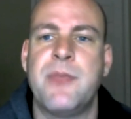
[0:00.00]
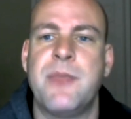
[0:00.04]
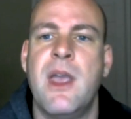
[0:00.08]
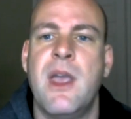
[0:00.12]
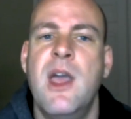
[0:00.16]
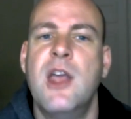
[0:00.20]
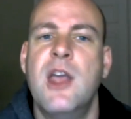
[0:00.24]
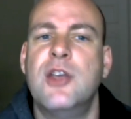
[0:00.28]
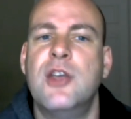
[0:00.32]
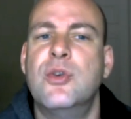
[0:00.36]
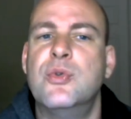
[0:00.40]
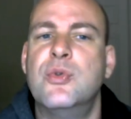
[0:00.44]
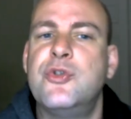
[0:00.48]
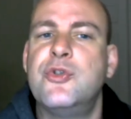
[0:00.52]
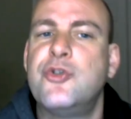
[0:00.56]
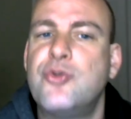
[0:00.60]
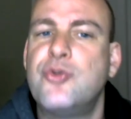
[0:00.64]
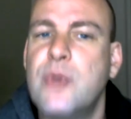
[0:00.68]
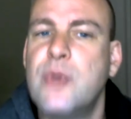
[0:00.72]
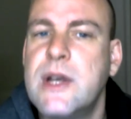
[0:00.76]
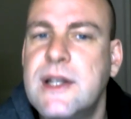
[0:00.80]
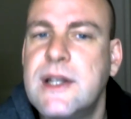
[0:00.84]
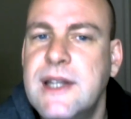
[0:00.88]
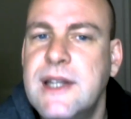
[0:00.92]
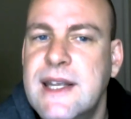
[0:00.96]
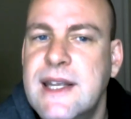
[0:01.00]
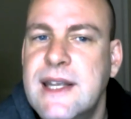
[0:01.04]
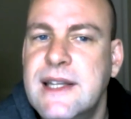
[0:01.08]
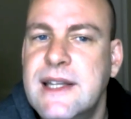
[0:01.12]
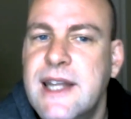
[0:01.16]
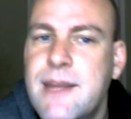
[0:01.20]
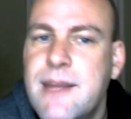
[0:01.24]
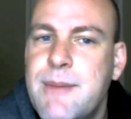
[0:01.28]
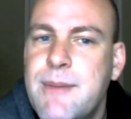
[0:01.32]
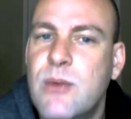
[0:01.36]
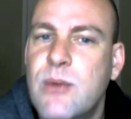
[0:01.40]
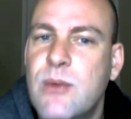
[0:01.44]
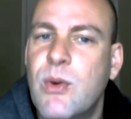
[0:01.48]
You strictly
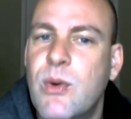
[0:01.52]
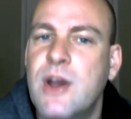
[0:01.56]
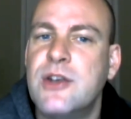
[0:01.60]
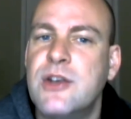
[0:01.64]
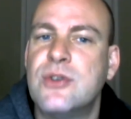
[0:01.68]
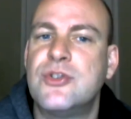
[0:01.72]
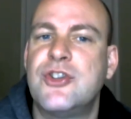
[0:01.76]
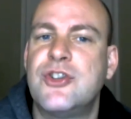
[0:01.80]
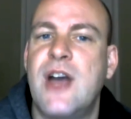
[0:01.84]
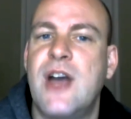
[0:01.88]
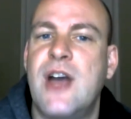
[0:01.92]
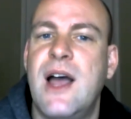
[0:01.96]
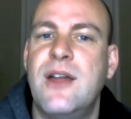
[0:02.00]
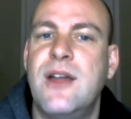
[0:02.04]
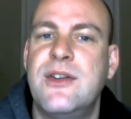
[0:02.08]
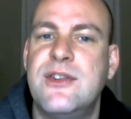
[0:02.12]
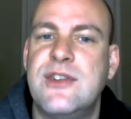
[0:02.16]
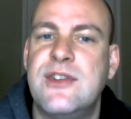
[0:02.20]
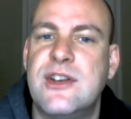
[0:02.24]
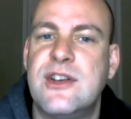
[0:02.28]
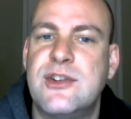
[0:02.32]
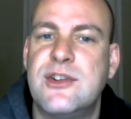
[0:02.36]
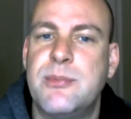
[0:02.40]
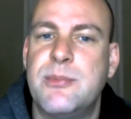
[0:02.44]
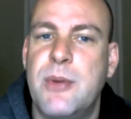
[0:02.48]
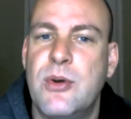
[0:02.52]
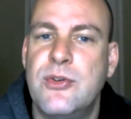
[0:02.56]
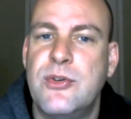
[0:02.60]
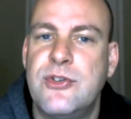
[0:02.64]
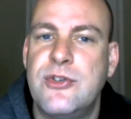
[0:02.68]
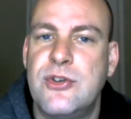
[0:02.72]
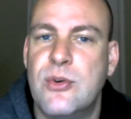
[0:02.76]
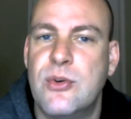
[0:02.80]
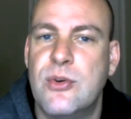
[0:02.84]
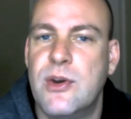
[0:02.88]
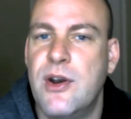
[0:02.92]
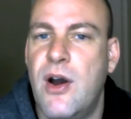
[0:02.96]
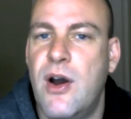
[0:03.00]
limit what your child is exposed
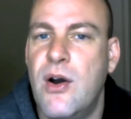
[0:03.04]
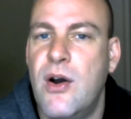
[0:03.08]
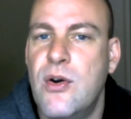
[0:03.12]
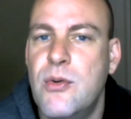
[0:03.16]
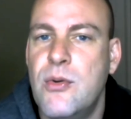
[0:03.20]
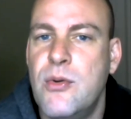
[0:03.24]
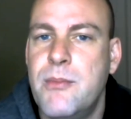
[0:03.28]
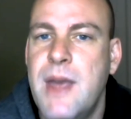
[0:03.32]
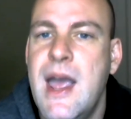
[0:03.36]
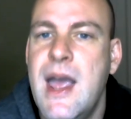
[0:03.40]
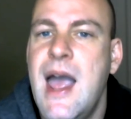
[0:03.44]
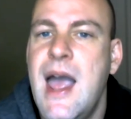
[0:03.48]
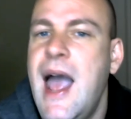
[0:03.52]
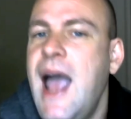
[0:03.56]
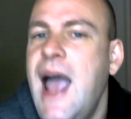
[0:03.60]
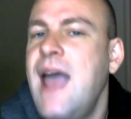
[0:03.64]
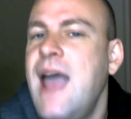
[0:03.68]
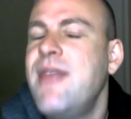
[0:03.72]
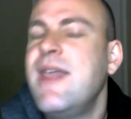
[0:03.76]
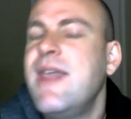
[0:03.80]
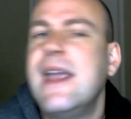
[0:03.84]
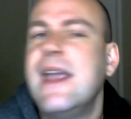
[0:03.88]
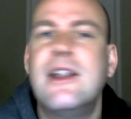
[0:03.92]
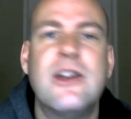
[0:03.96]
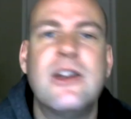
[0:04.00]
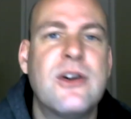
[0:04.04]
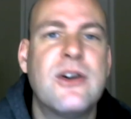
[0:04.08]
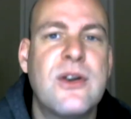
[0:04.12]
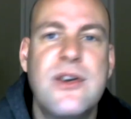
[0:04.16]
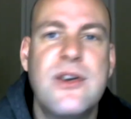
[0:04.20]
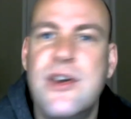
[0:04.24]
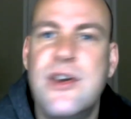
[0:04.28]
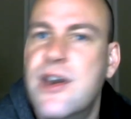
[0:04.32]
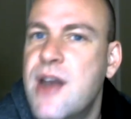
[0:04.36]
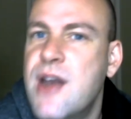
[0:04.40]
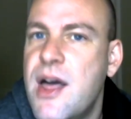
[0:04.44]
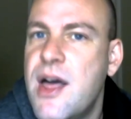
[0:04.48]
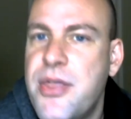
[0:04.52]
to at home, and they
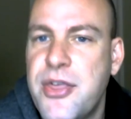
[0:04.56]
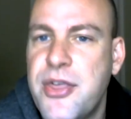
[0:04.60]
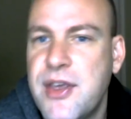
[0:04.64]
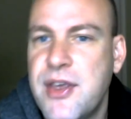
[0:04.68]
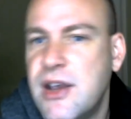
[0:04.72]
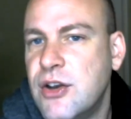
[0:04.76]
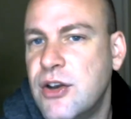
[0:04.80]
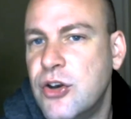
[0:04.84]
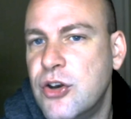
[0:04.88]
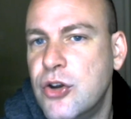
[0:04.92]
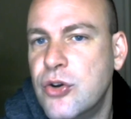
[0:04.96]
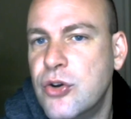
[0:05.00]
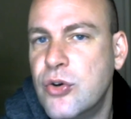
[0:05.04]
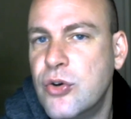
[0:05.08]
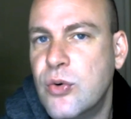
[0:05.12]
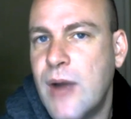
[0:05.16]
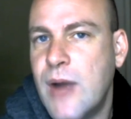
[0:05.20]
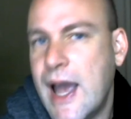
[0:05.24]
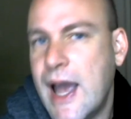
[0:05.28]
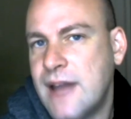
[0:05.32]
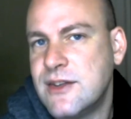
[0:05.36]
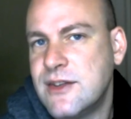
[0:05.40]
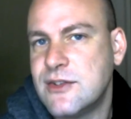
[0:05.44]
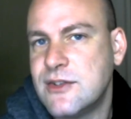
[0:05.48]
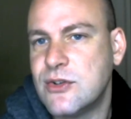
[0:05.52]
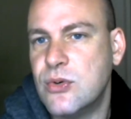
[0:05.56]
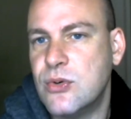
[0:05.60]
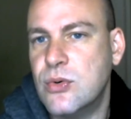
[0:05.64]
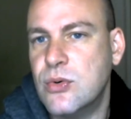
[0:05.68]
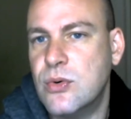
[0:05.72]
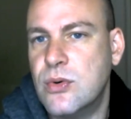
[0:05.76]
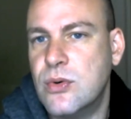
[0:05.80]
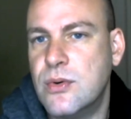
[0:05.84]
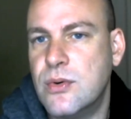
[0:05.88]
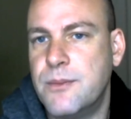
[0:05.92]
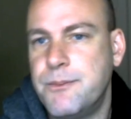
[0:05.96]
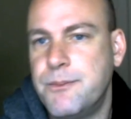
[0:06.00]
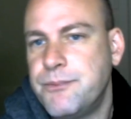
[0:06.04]
learn nothing new at
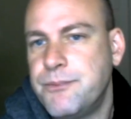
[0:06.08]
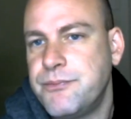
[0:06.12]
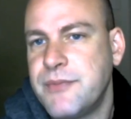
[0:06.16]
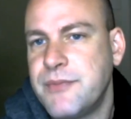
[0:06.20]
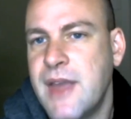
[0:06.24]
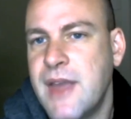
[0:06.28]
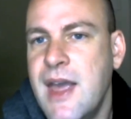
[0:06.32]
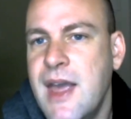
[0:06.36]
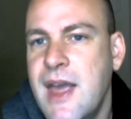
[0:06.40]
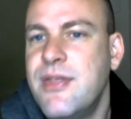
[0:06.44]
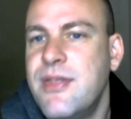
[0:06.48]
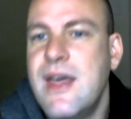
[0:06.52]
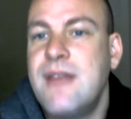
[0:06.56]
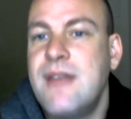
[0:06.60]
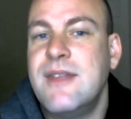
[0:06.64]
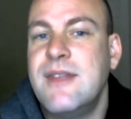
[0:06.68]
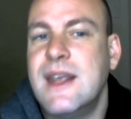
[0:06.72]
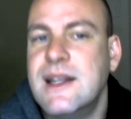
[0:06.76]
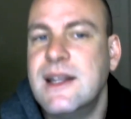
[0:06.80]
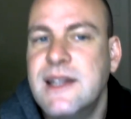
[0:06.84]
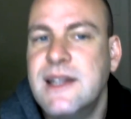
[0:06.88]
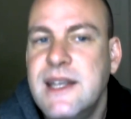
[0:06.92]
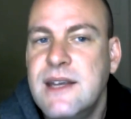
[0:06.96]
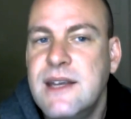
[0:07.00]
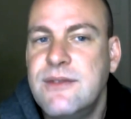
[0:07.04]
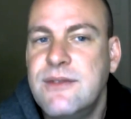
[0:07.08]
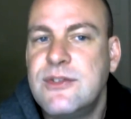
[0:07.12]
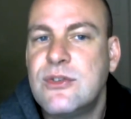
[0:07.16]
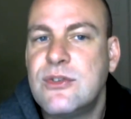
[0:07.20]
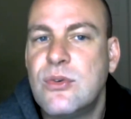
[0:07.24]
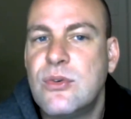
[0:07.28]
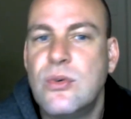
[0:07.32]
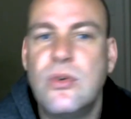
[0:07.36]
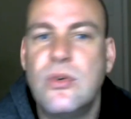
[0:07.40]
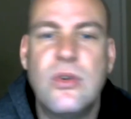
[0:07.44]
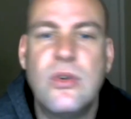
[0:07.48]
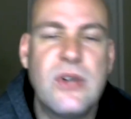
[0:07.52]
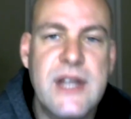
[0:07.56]
school. Then they leave
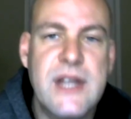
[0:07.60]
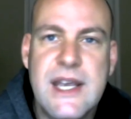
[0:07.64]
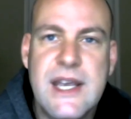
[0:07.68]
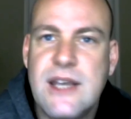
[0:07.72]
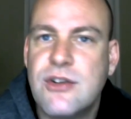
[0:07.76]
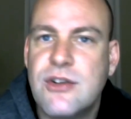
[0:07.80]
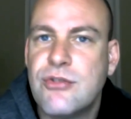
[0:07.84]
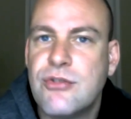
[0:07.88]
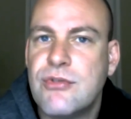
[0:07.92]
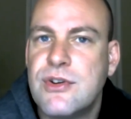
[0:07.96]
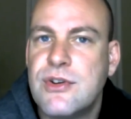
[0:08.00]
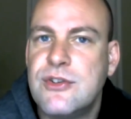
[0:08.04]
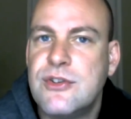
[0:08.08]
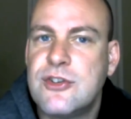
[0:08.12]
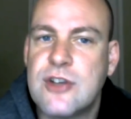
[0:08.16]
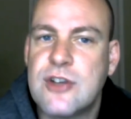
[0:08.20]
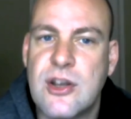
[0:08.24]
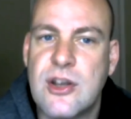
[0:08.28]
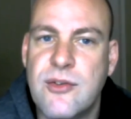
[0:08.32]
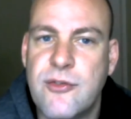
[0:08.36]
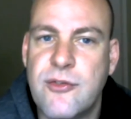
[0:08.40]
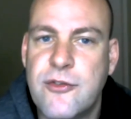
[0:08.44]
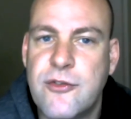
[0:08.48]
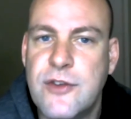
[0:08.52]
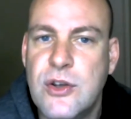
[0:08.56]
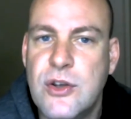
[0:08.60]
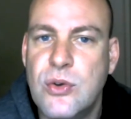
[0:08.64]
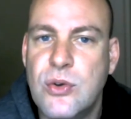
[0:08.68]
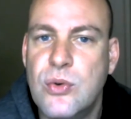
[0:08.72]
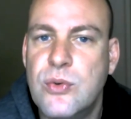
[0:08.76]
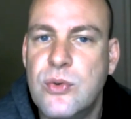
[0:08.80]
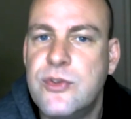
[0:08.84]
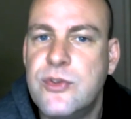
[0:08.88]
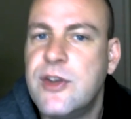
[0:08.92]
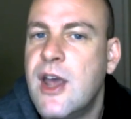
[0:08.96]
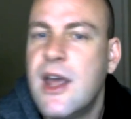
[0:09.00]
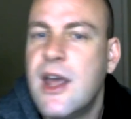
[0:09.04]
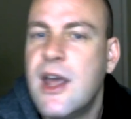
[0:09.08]
school ignorant,
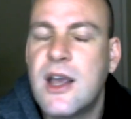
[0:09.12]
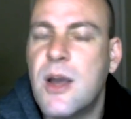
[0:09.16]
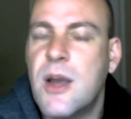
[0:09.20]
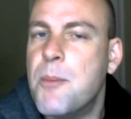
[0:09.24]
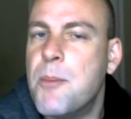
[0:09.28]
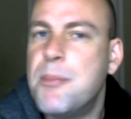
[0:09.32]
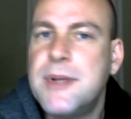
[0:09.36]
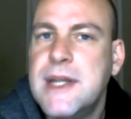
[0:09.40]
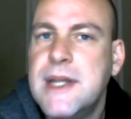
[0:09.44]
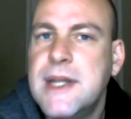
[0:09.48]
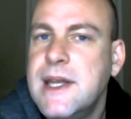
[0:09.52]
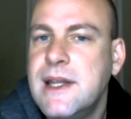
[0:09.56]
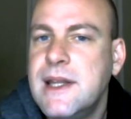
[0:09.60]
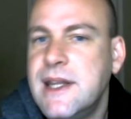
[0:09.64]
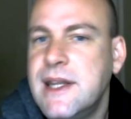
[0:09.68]
confused, completely